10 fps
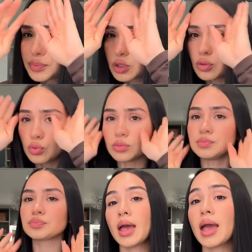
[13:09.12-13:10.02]
Ooh,
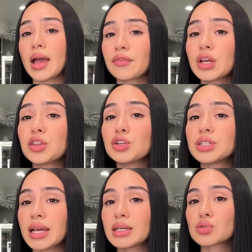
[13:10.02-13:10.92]
every other
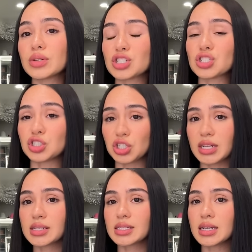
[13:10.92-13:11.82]
day is what's
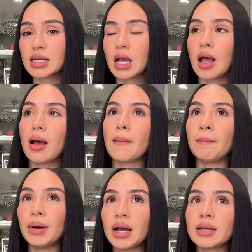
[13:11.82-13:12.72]
suggested.
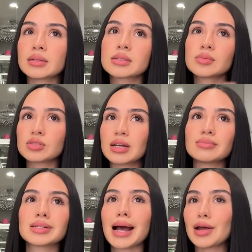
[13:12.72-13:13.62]
But
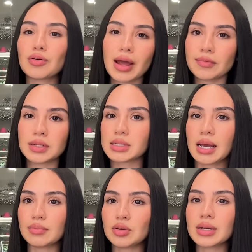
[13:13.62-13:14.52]
sometimes I don't have the
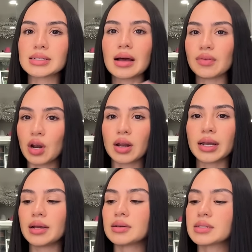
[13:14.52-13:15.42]
time. You guys, I have a lot of
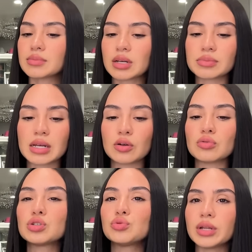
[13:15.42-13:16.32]
hair. Sometimes I go
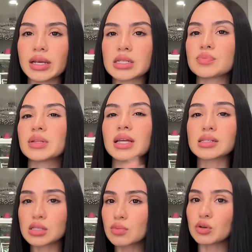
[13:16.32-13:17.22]
2 days, but
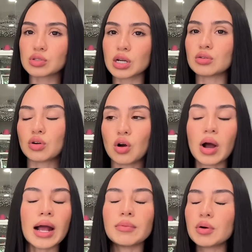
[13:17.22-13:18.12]
that's the most I'll go.
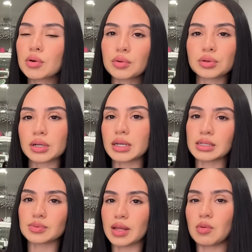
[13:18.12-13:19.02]
I won't go 3
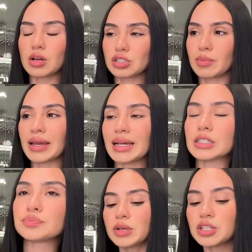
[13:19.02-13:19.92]
days without washing my
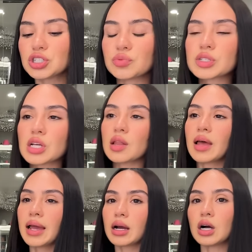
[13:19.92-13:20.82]
hair. She was all
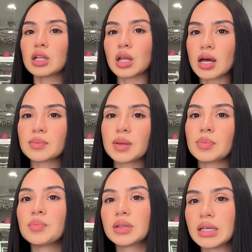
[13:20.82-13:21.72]
like, a lot of
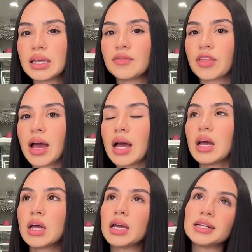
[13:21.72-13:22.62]
people believe that
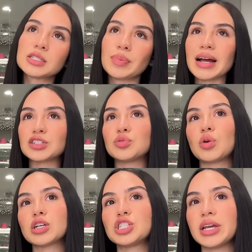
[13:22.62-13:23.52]
it's bad to
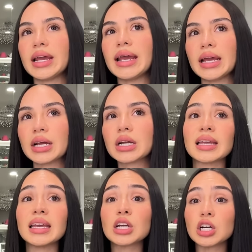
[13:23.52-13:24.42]
wash your hair.
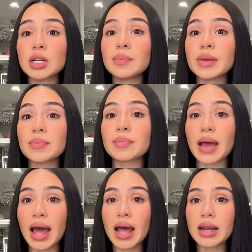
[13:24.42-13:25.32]
It could be
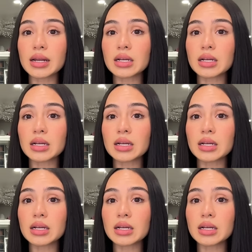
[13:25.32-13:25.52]
bad.